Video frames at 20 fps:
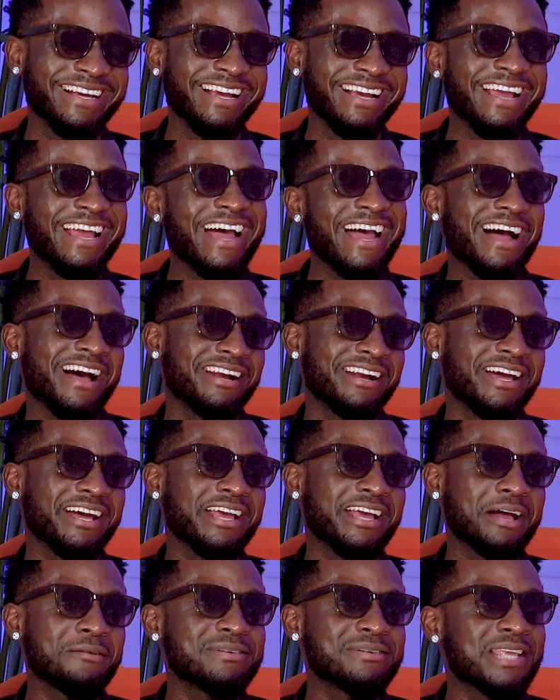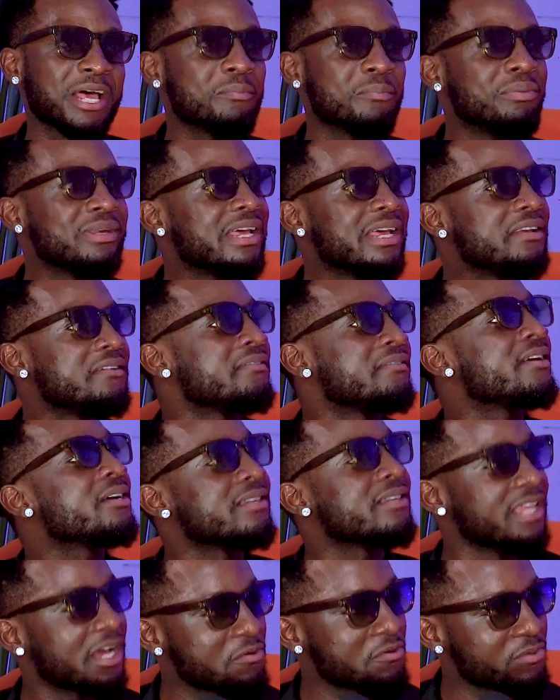And I was happy that it felt
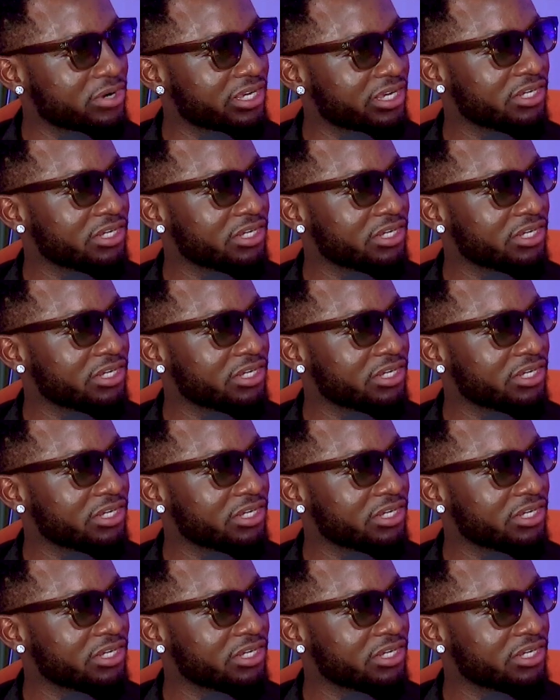that way.